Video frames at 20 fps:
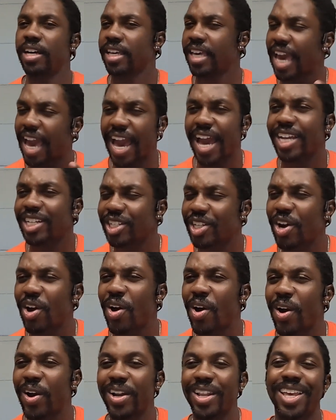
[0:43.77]
cash
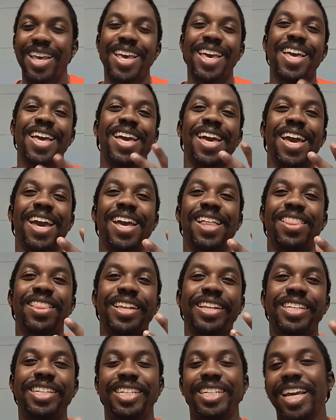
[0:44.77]
card and
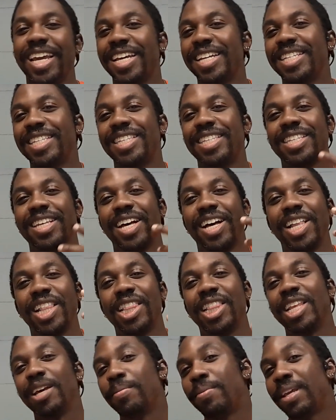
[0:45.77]
the Chase
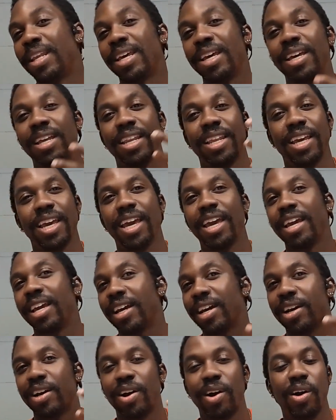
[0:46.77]
Unlimited
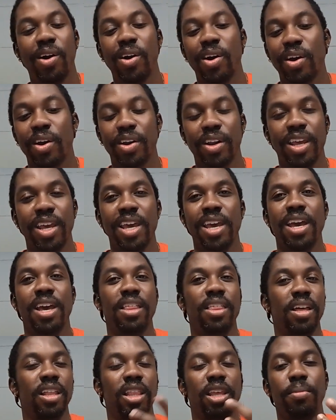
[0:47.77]
Ink card.
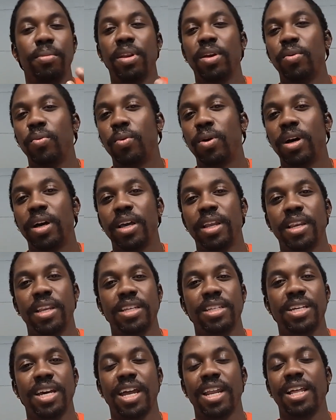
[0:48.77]
The unlimited one
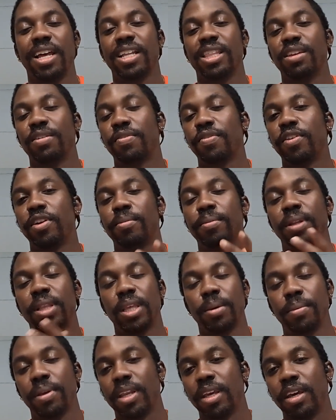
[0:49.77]
is kind of like the Freedom
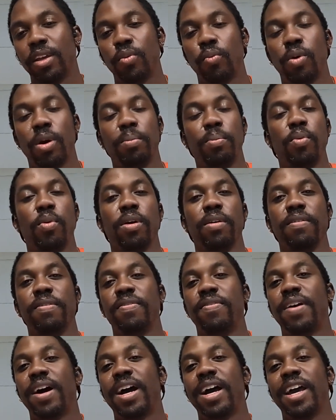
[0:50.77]
Unlimited
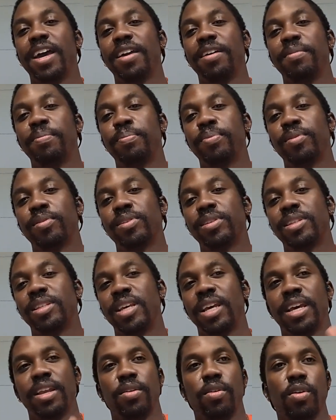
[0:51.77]

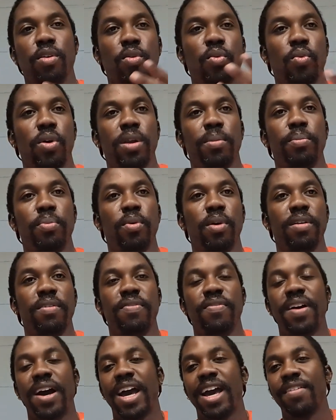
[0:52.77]
1.5% or
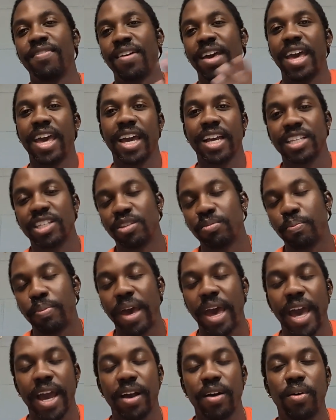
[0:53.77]
1.5x
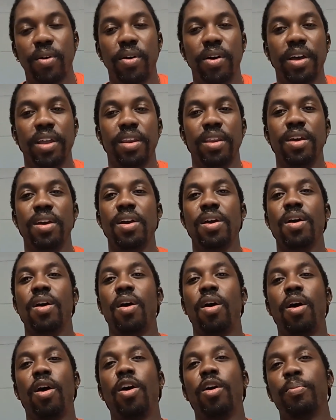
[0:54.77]
back on
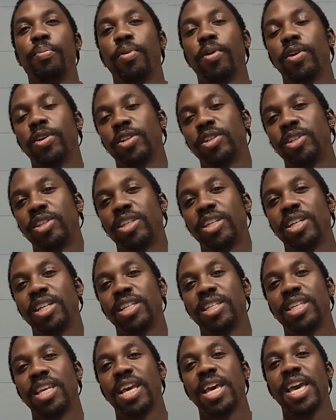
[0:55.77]
all
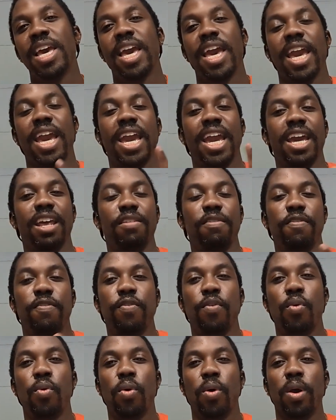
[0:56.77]
purchases. And
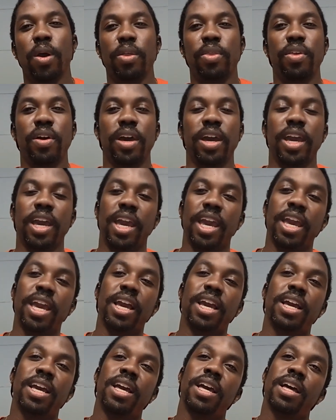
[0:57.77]
for the
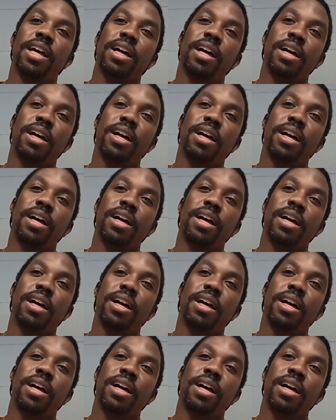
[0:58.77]
ink